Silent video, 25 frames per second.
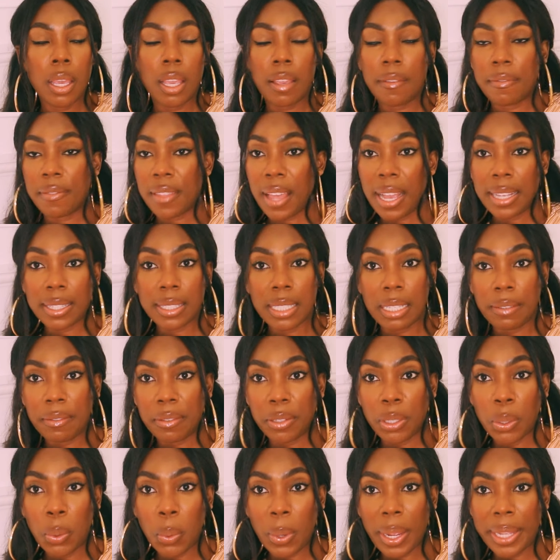if that's
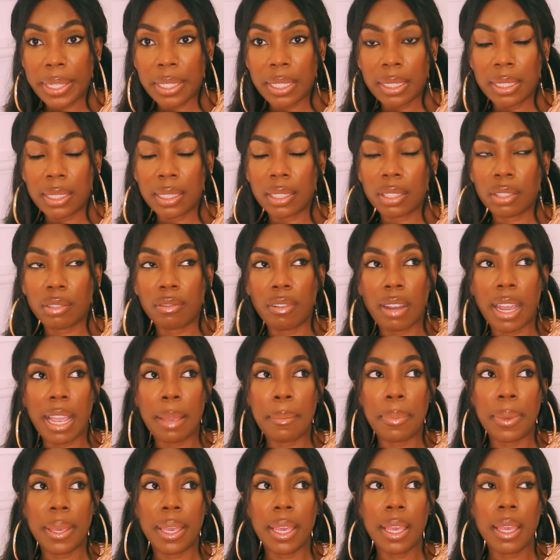even a way to
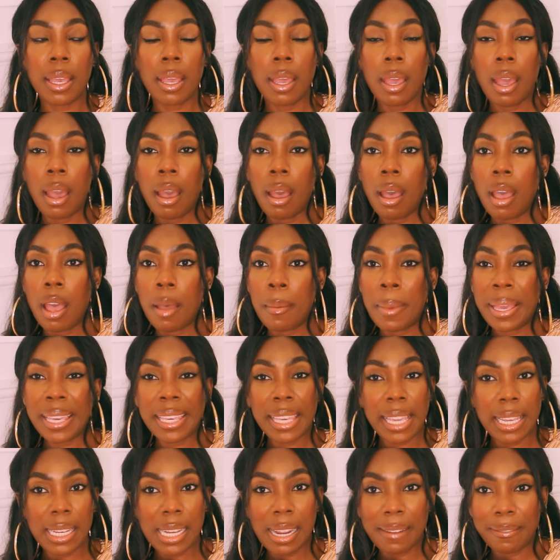describe it. Um,
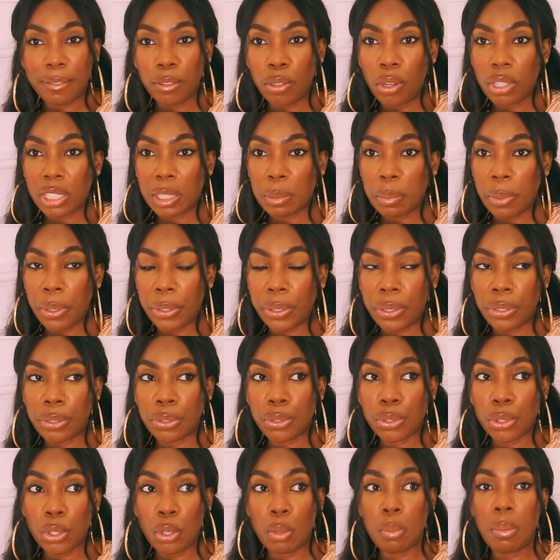again, I've not
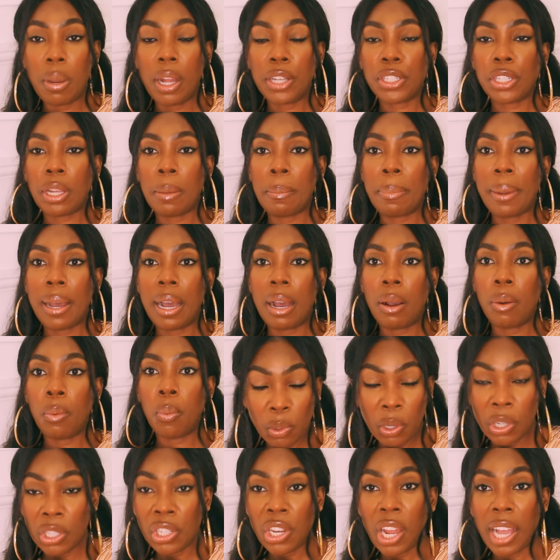spoken too much about
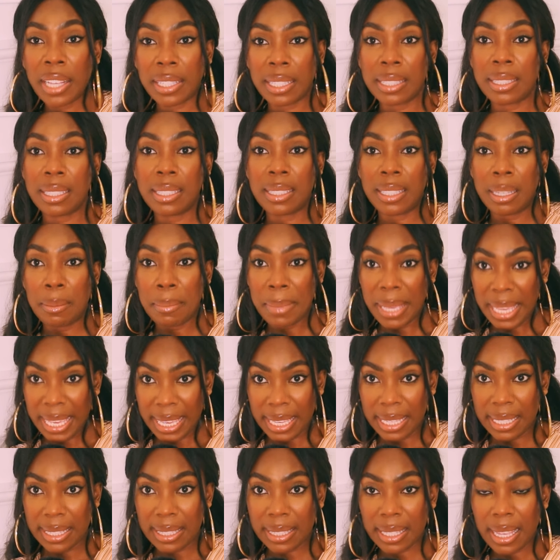what narcissism
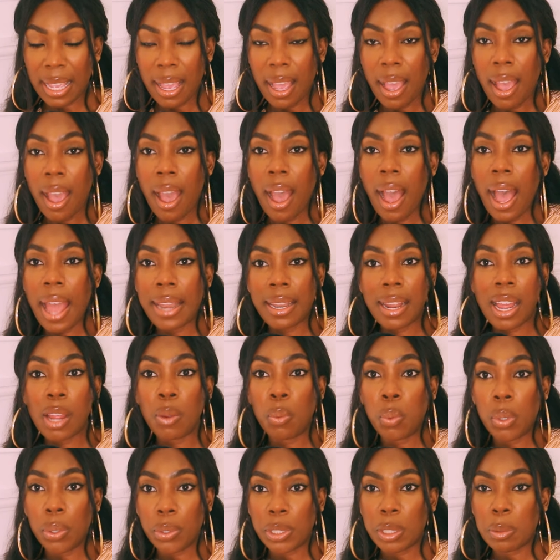is, and
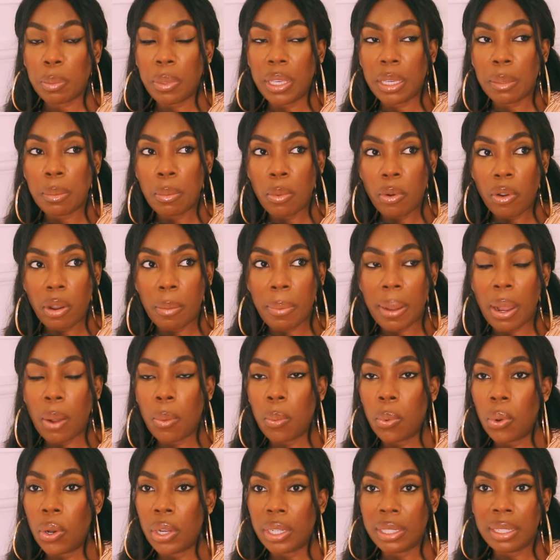I will speak more
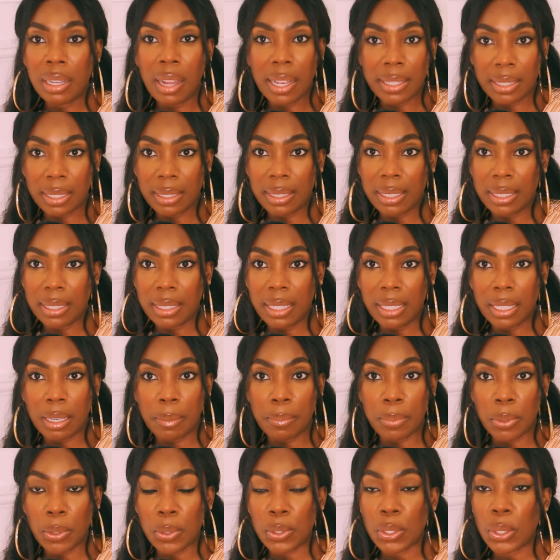about what narcissistic
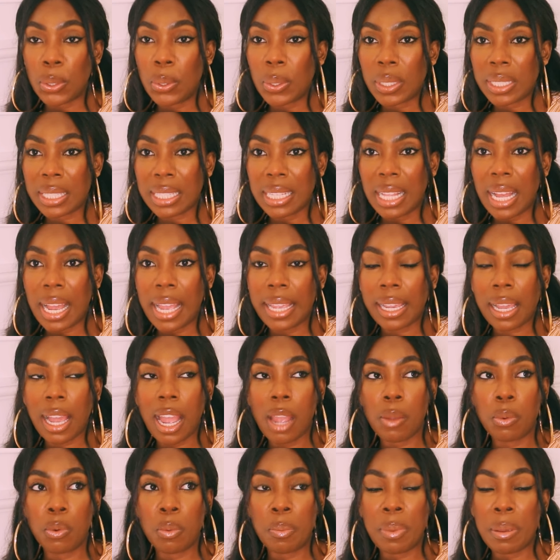abuse looks like.
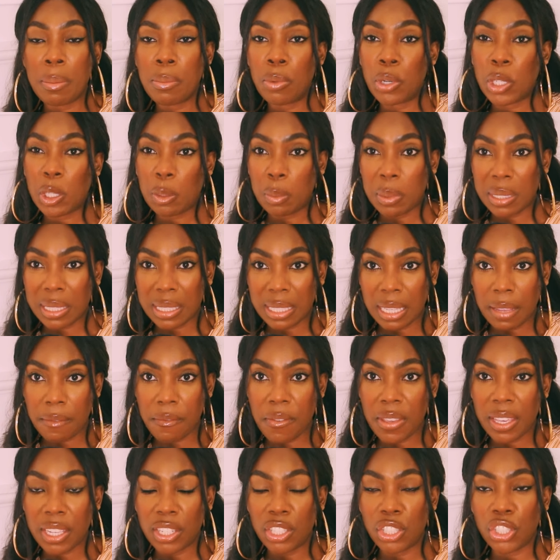I will be more
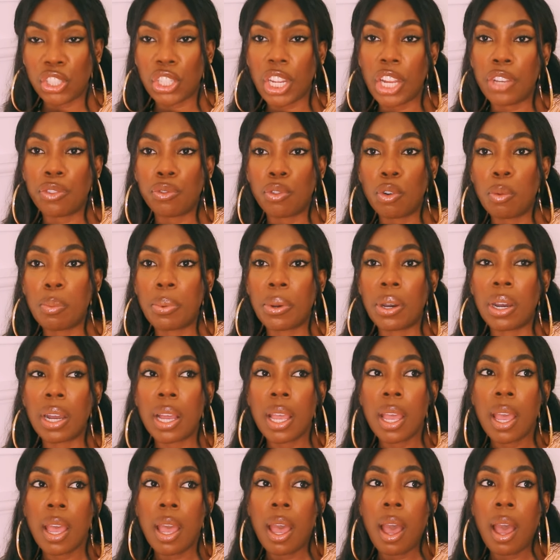specific in general, but